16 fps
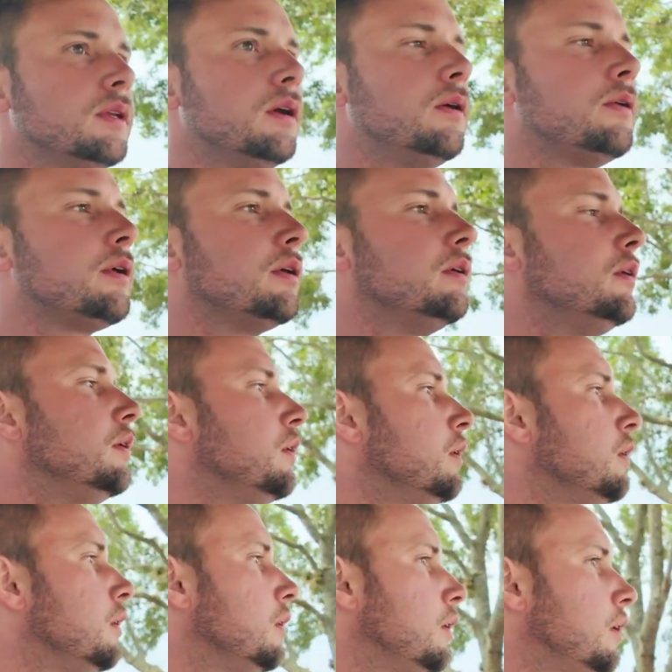Okay.
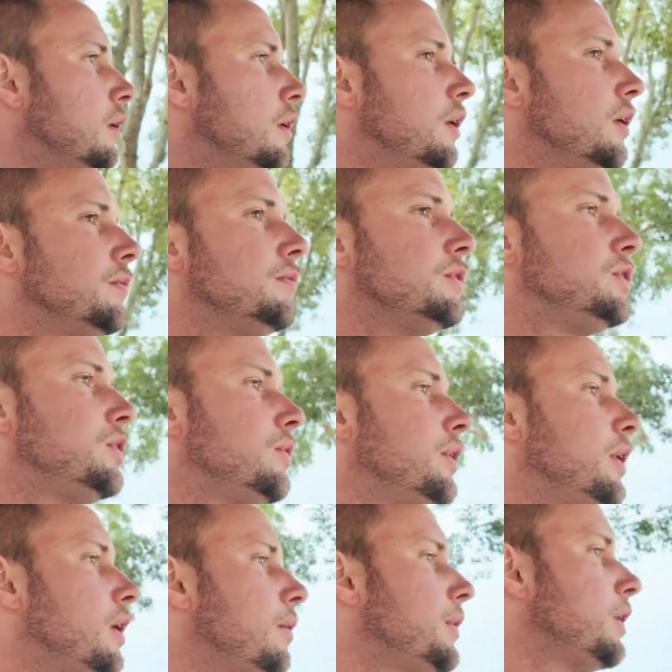So
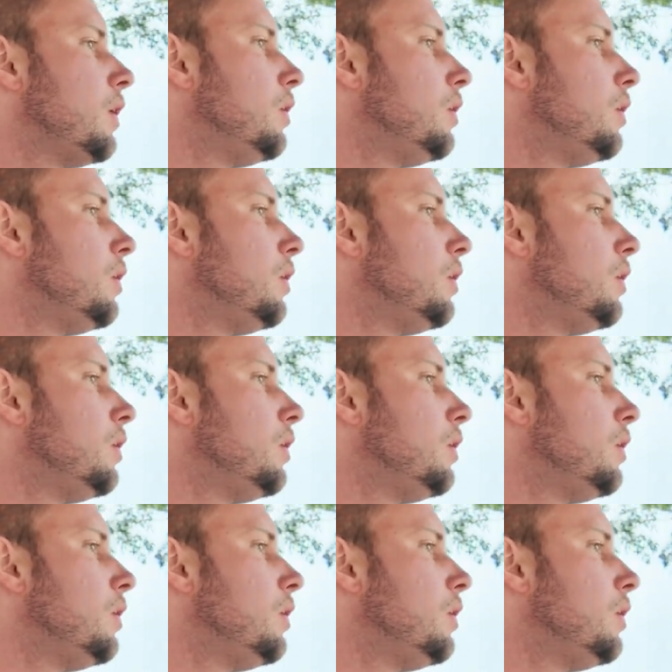yeah,